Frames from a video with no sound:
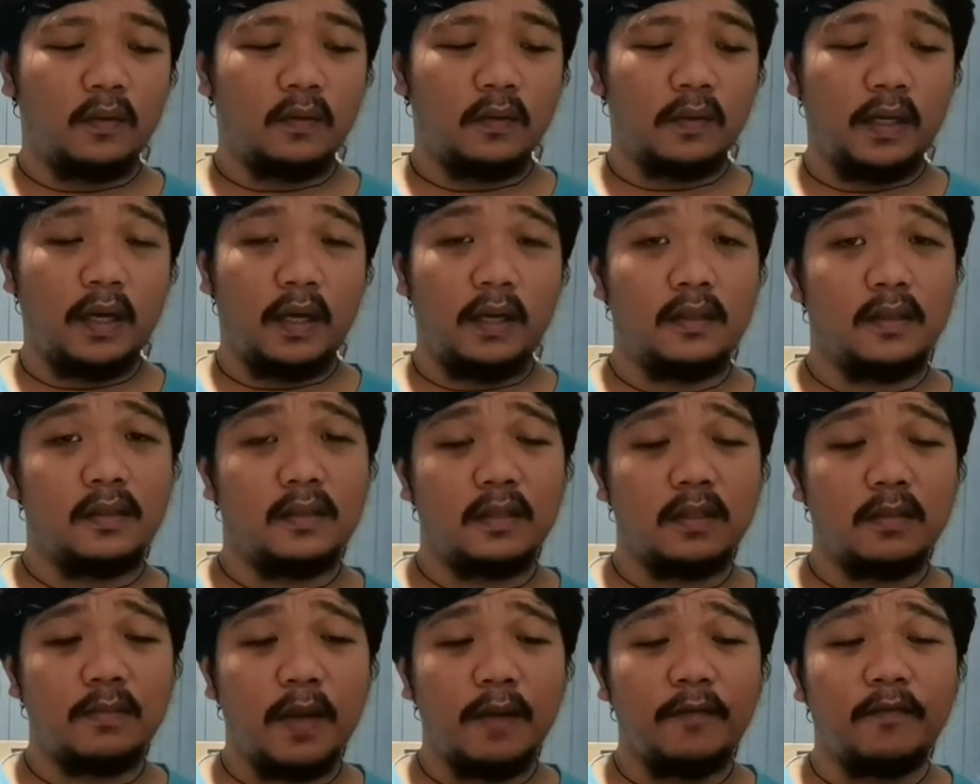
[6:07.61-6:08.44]
Okay,
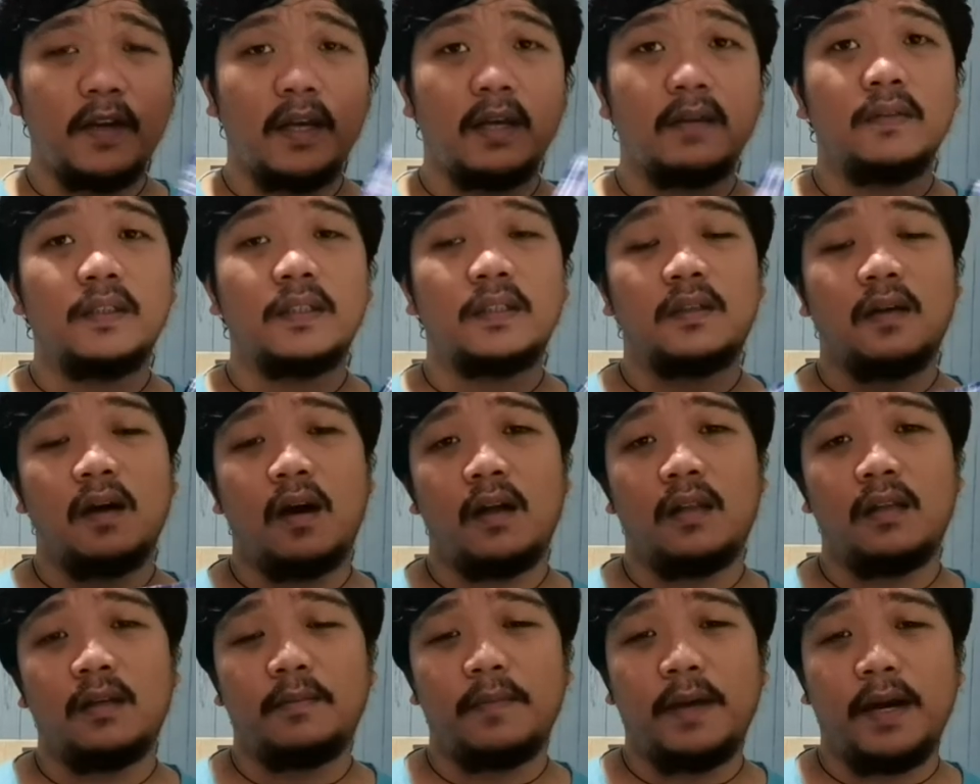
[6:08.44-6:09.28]
this is my favorite
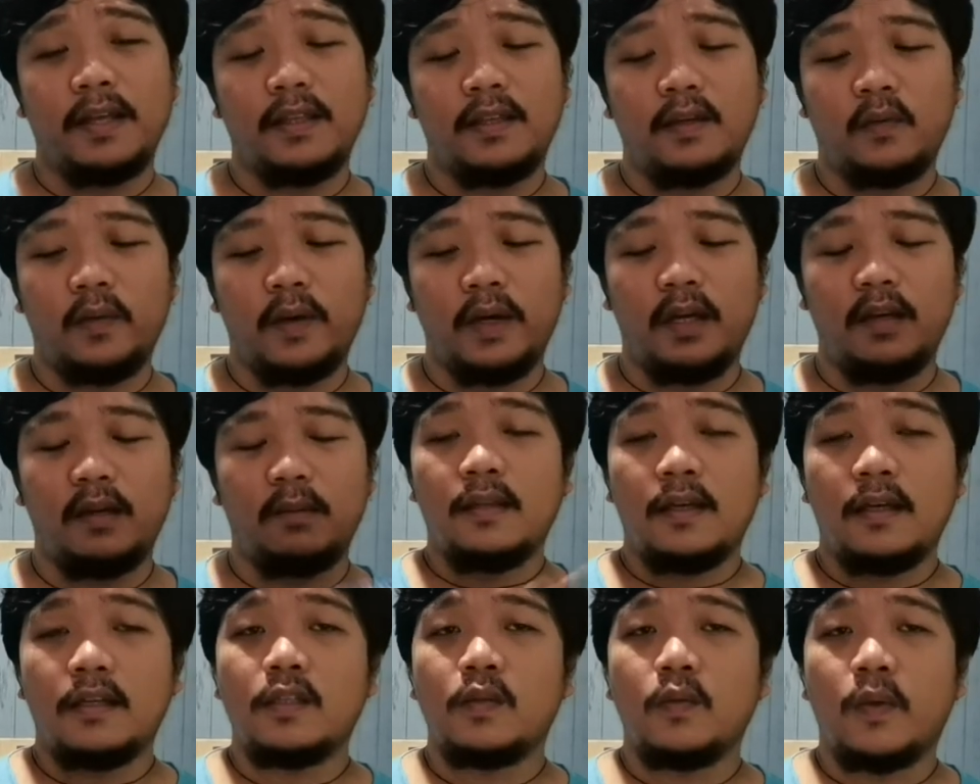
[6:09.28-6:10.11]
color, by the way.
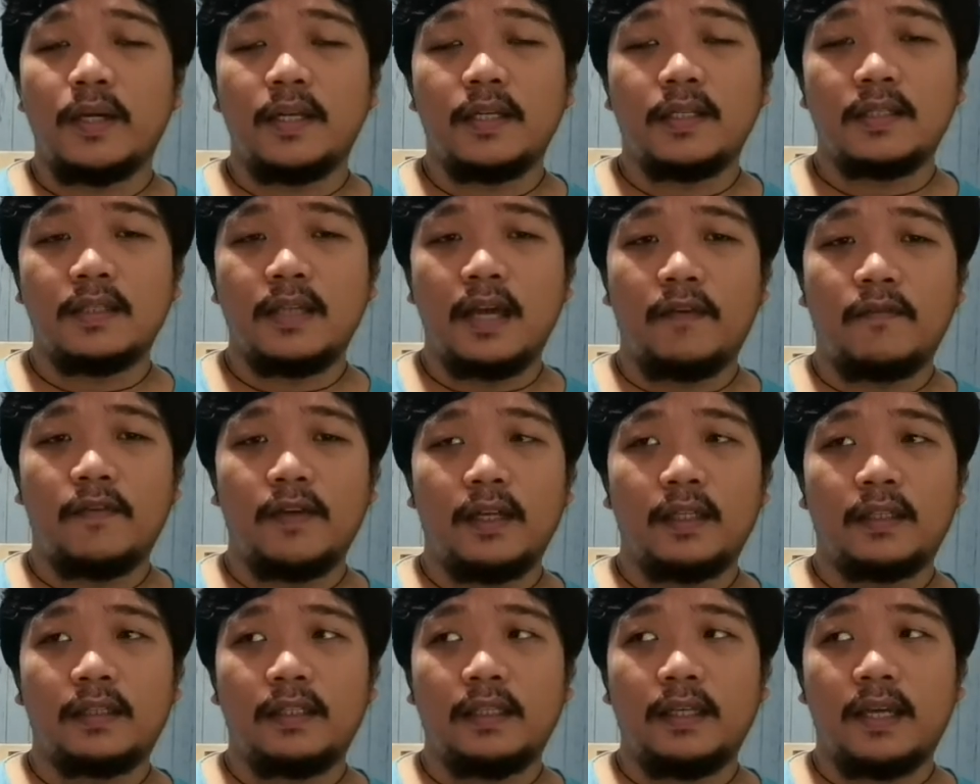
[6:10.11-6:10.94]
This one is
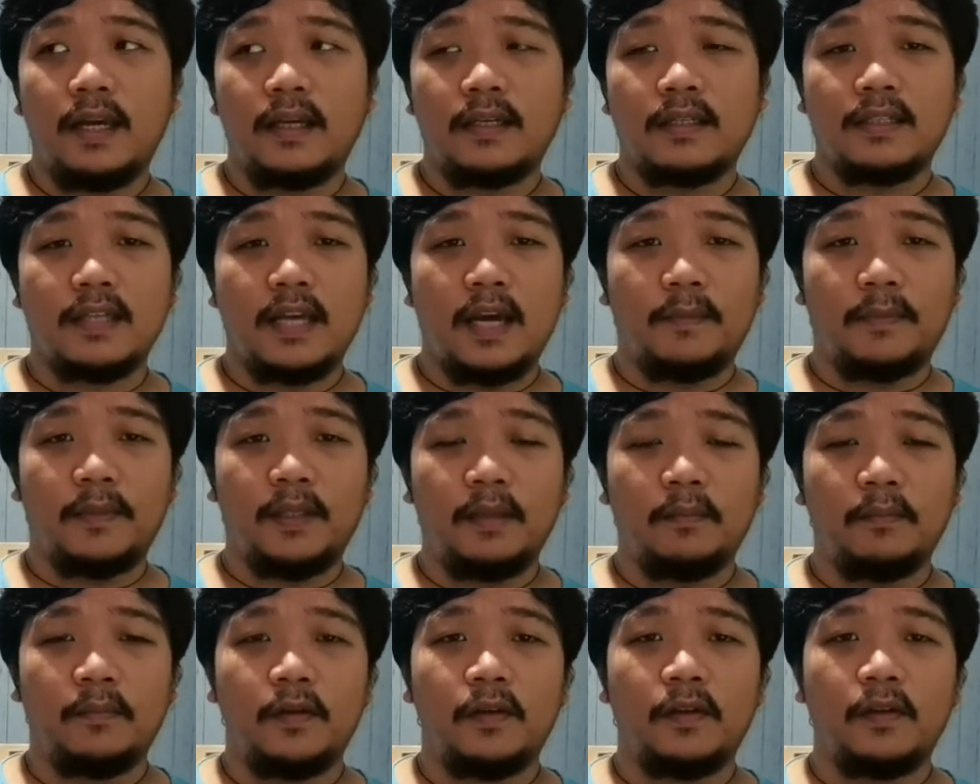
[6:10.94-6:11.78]
definitely
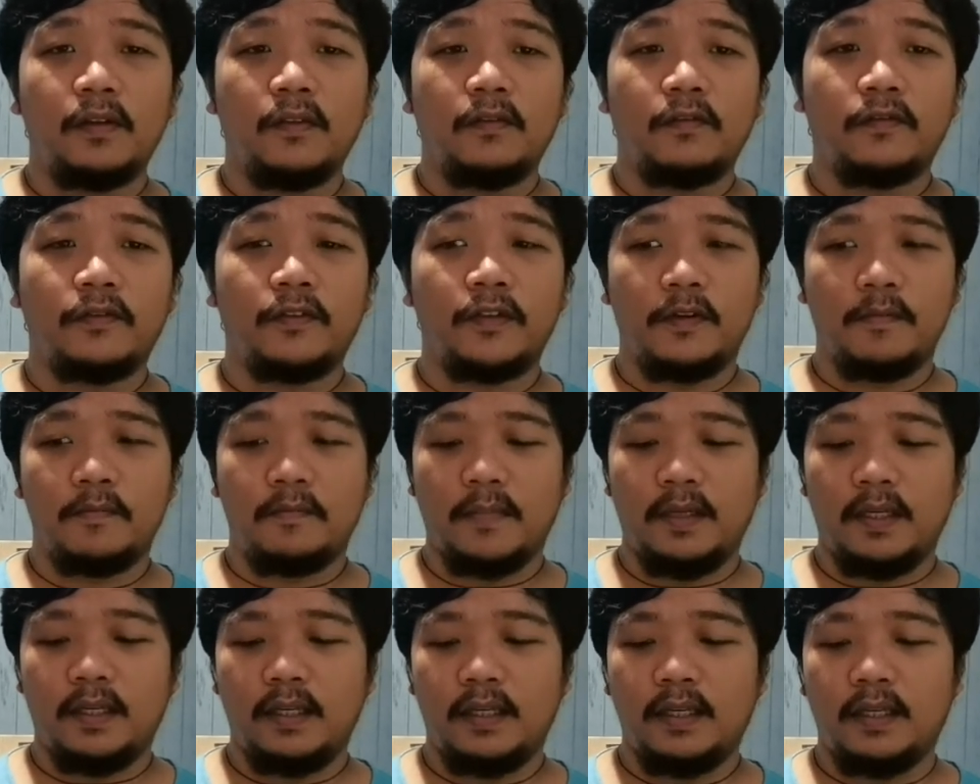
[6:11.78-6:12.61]
acceptable for
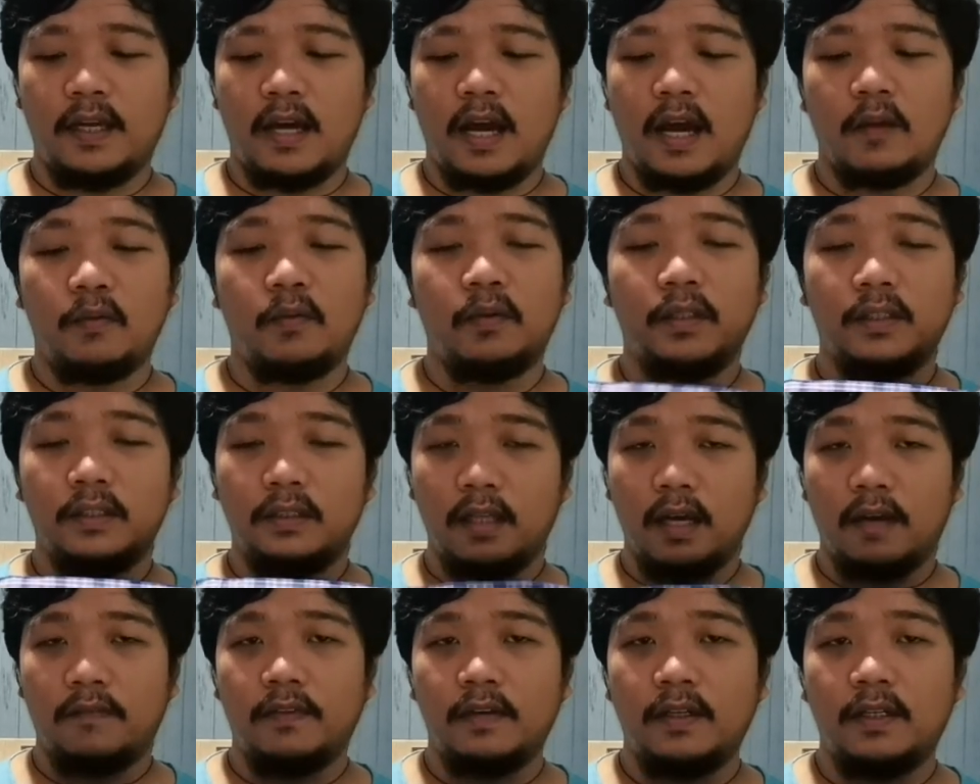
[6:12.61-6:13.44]
me. I will
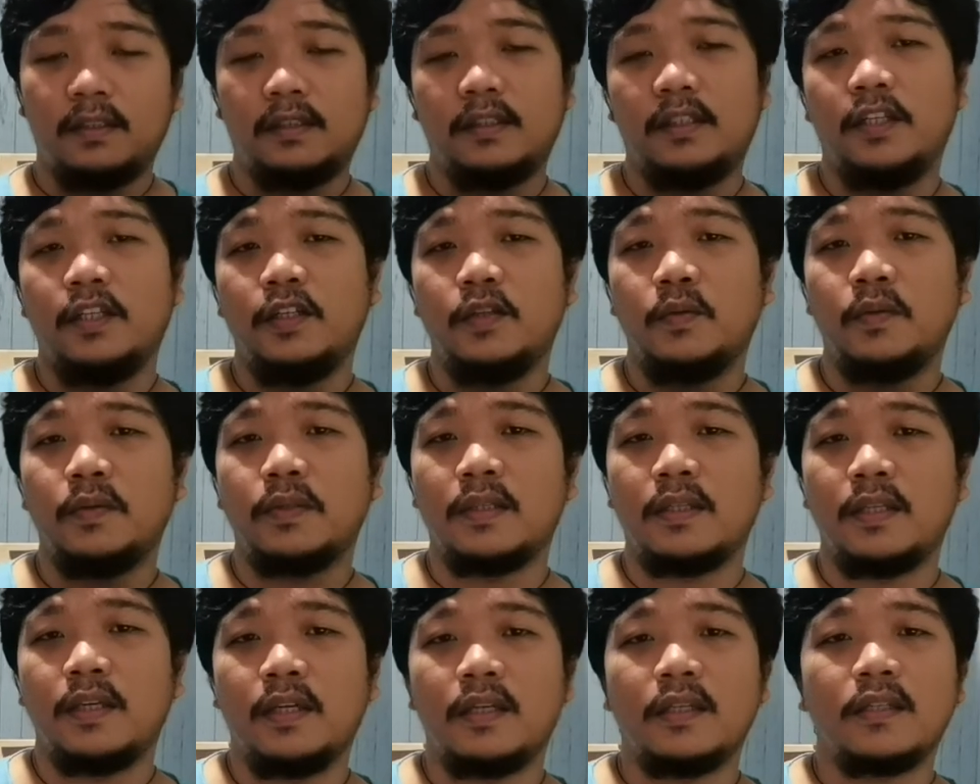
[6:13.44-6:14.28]
definitely use
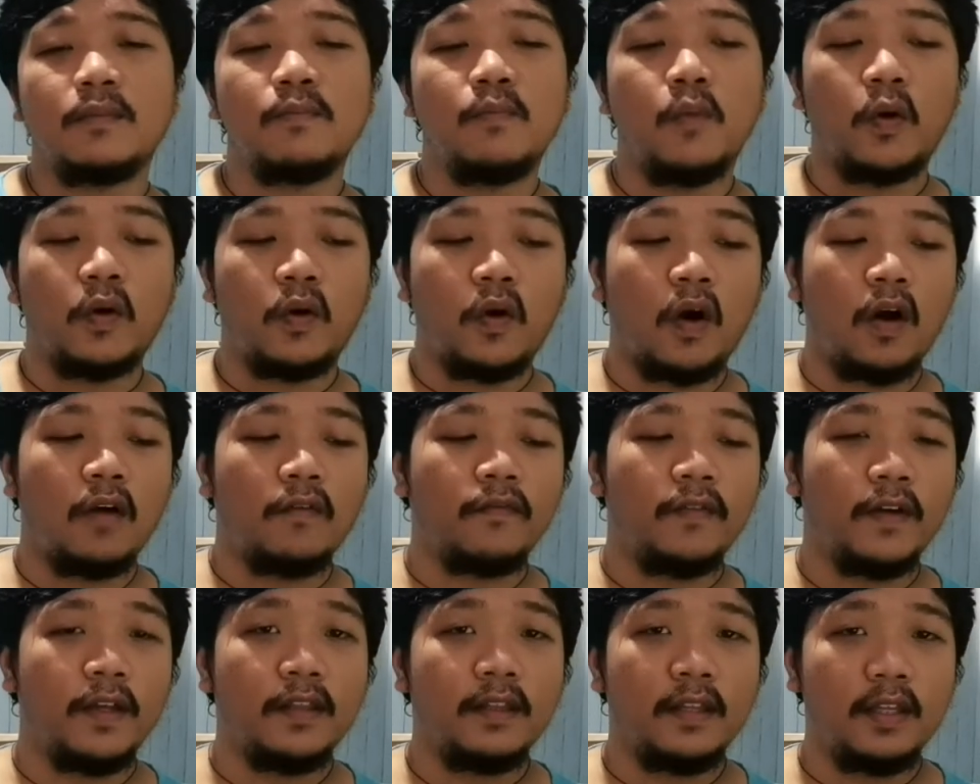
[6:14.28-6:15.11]
this more
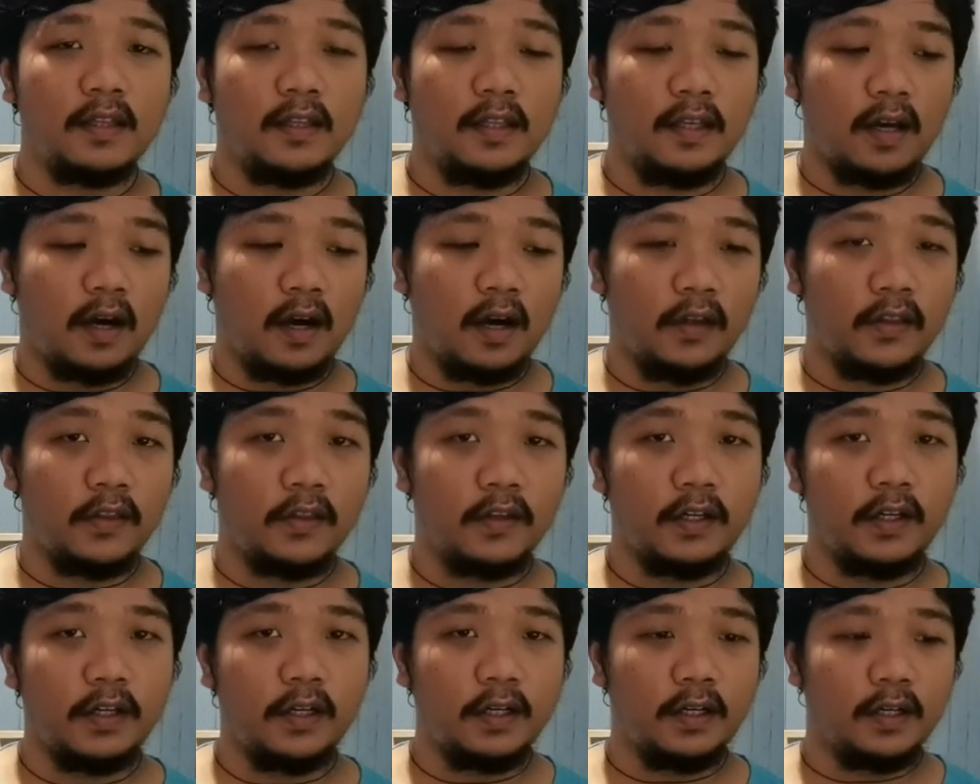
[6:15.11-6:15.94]
often than the
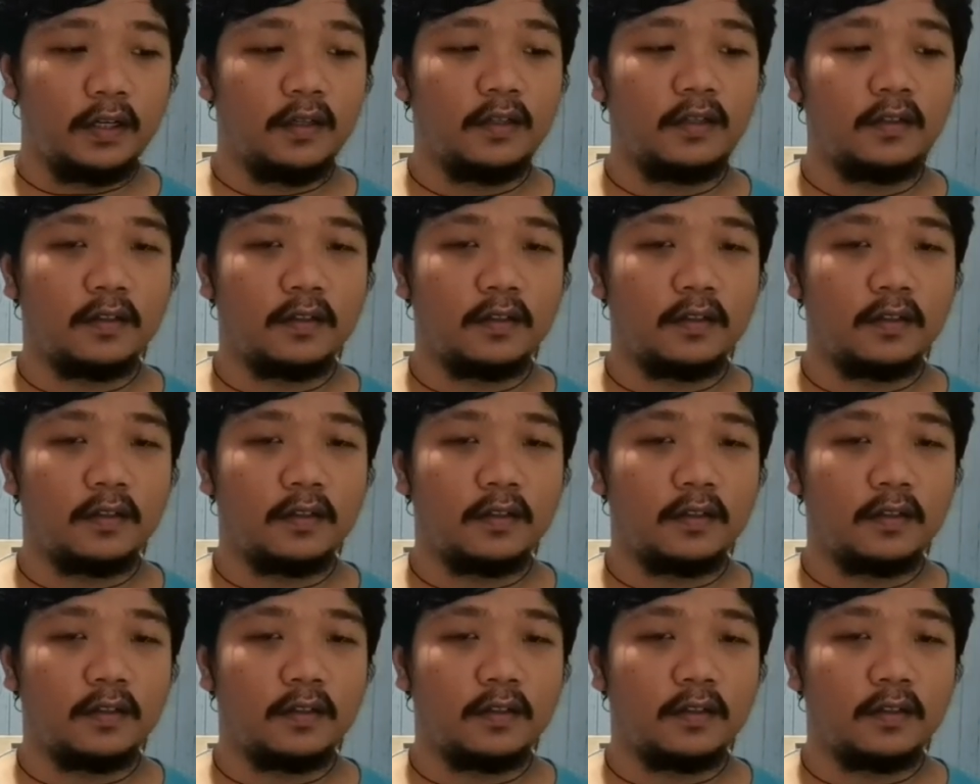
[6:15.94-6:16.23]
other